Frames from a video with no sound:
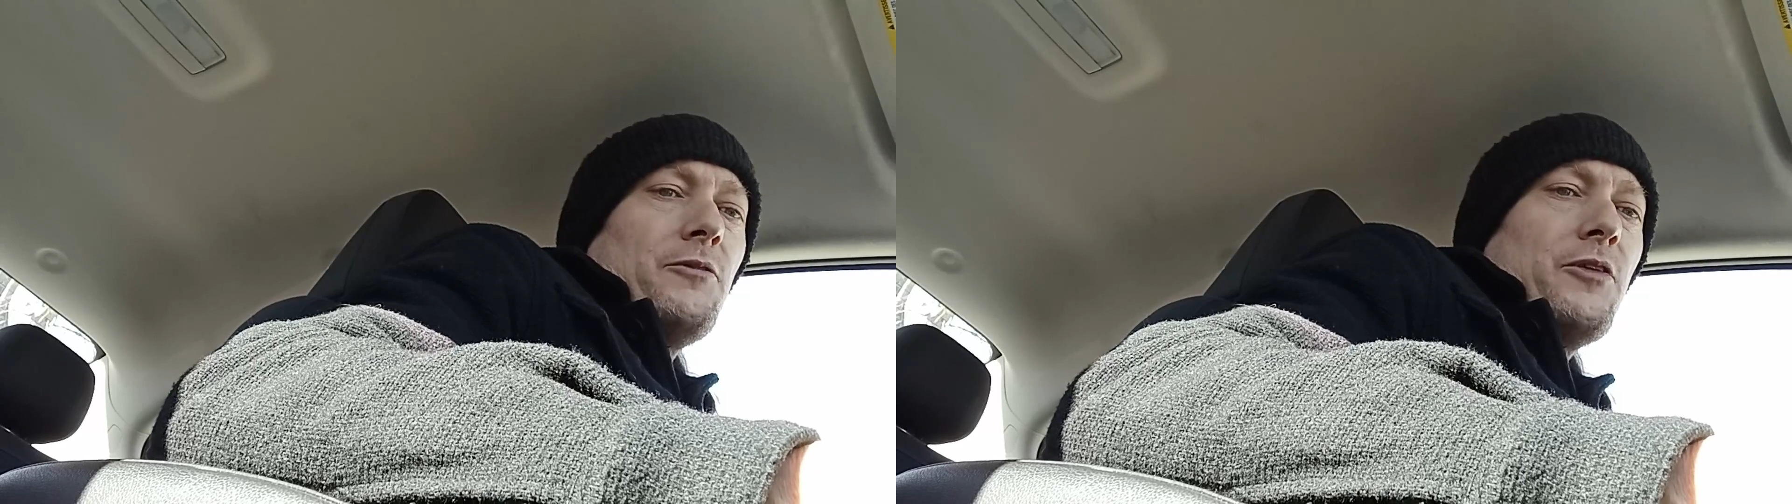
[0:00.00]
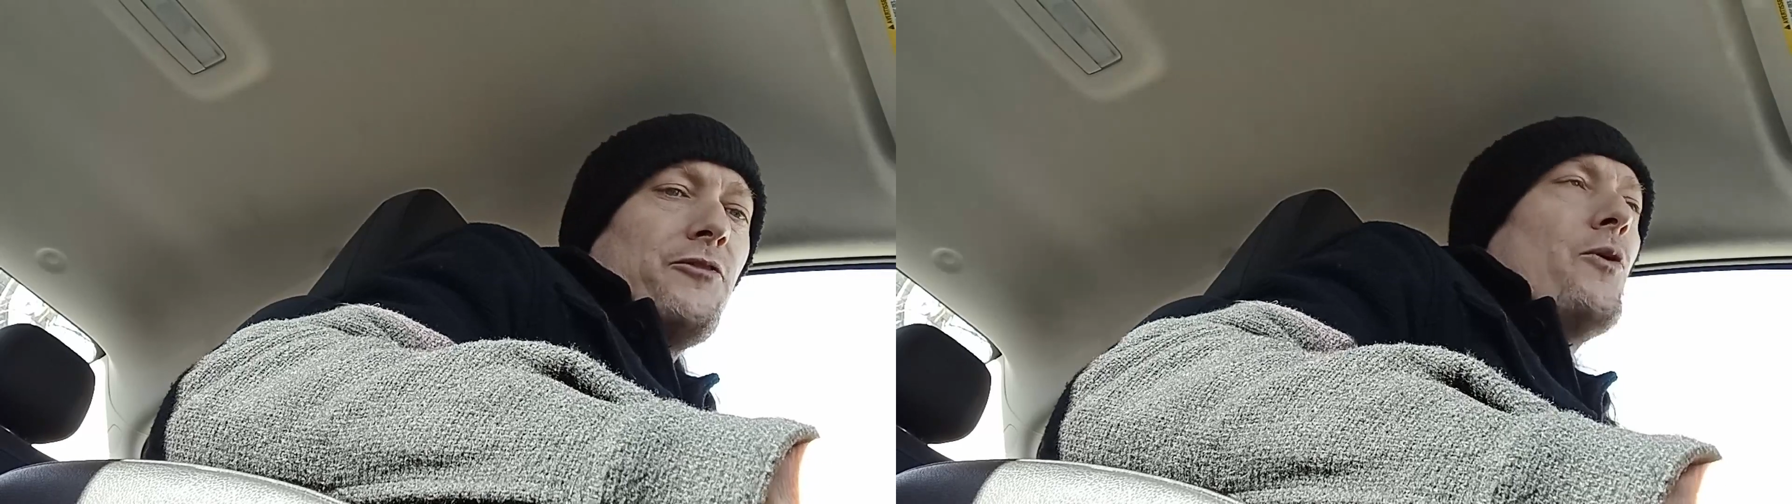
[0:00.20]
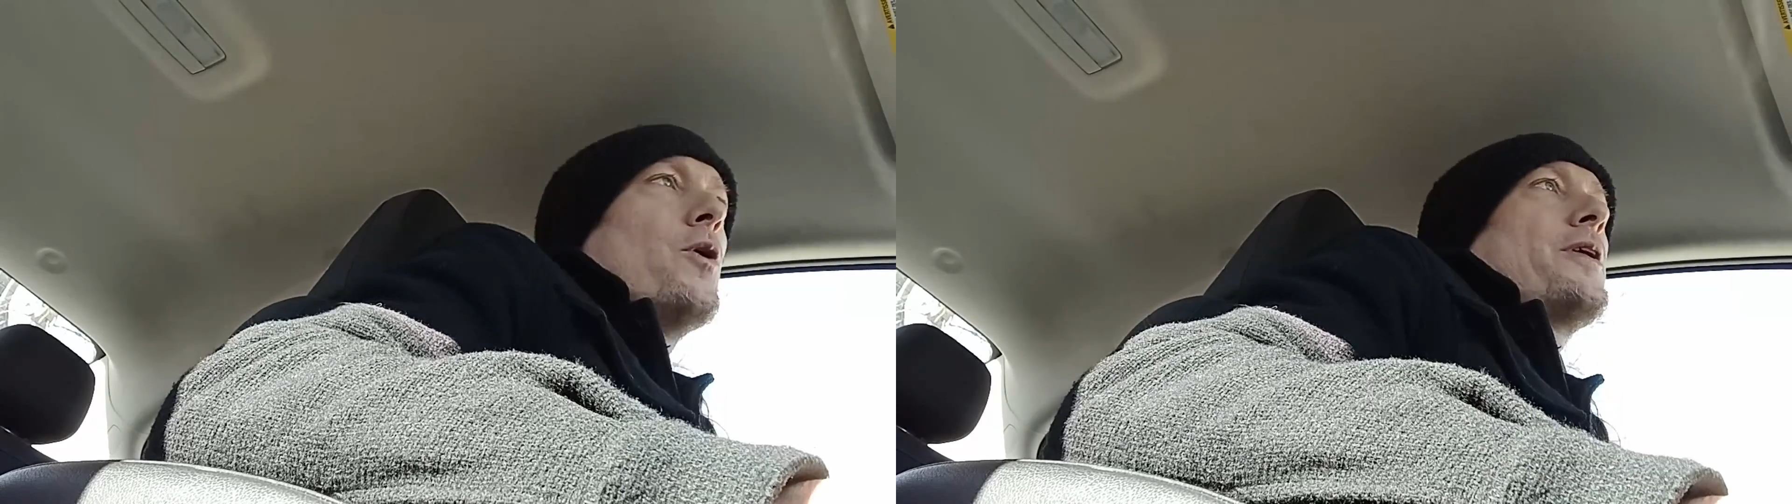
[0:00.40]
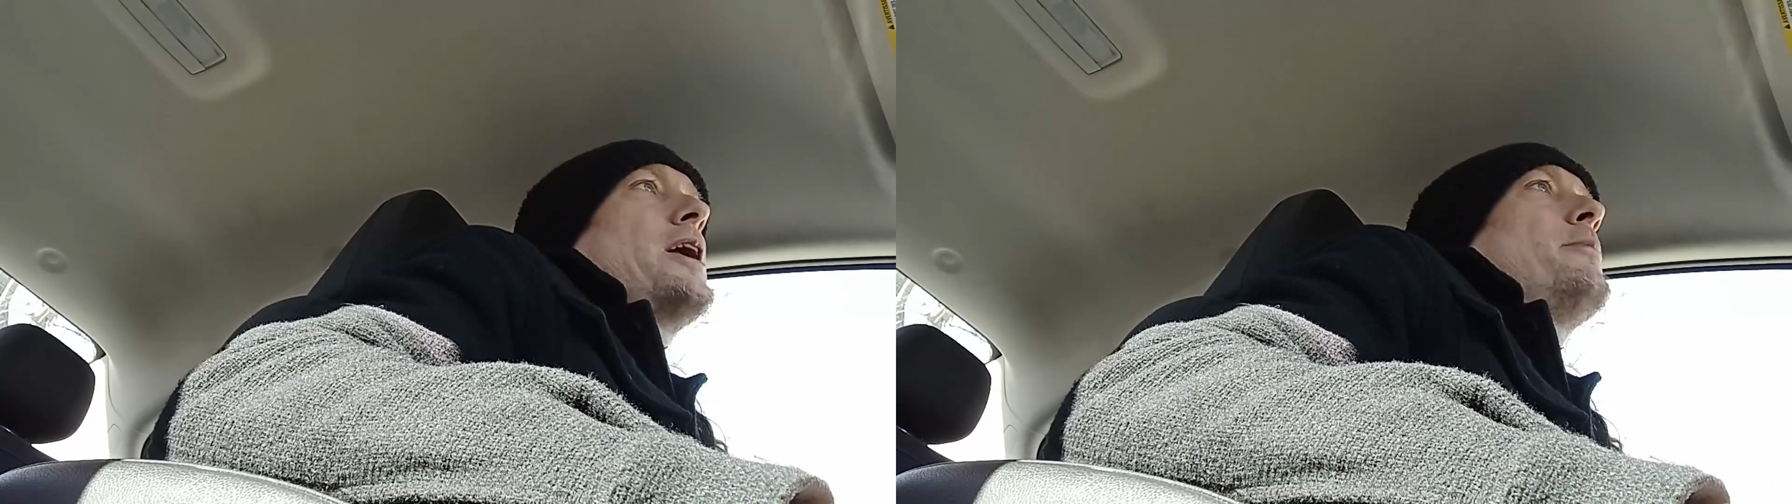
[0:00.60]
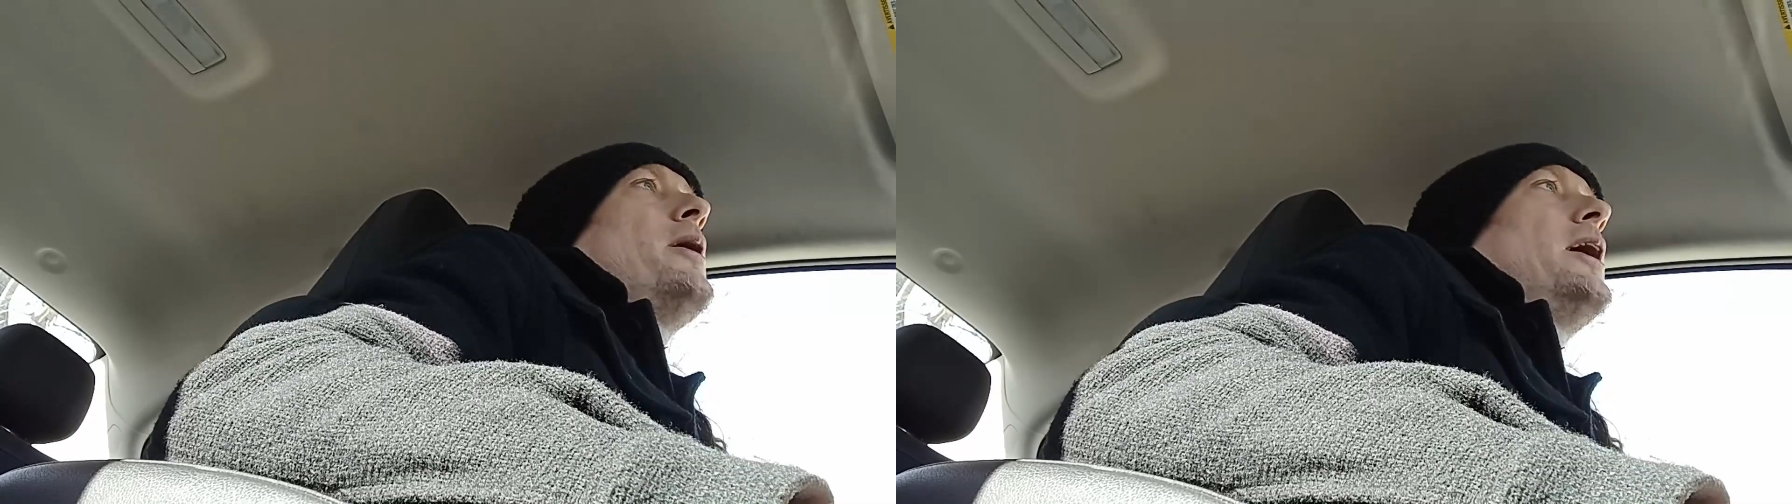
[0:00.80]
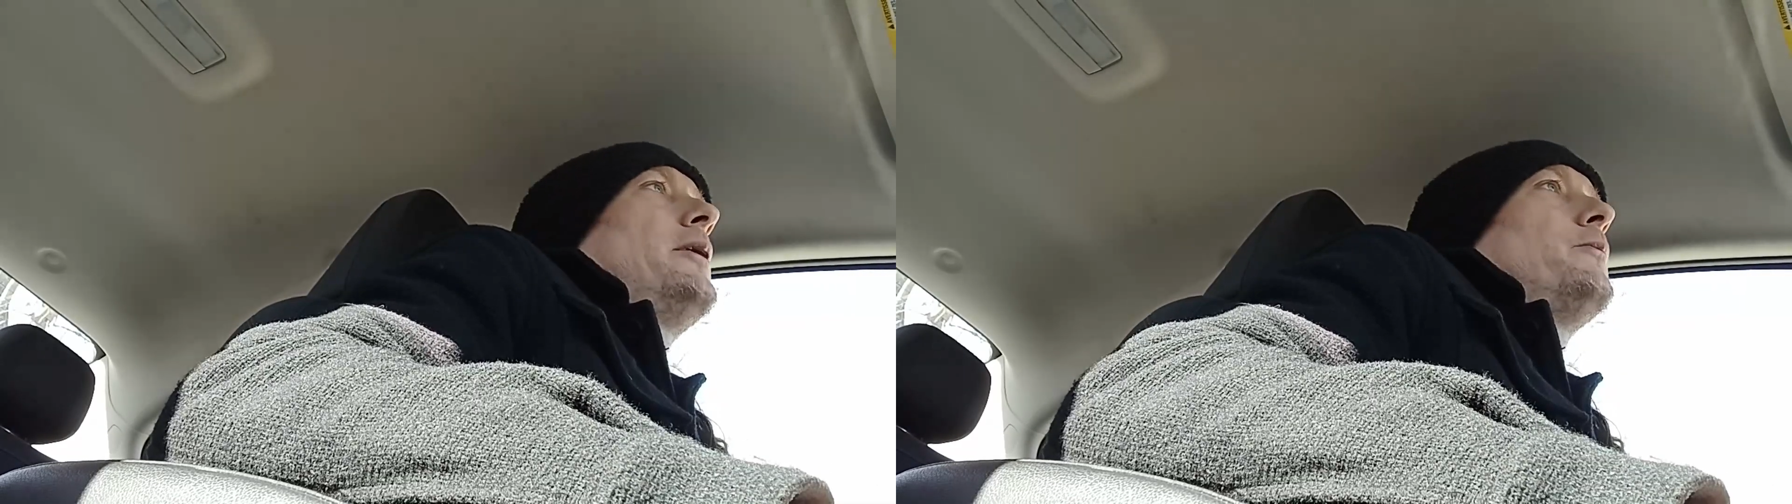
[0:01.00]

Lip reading: the 4 that I bought,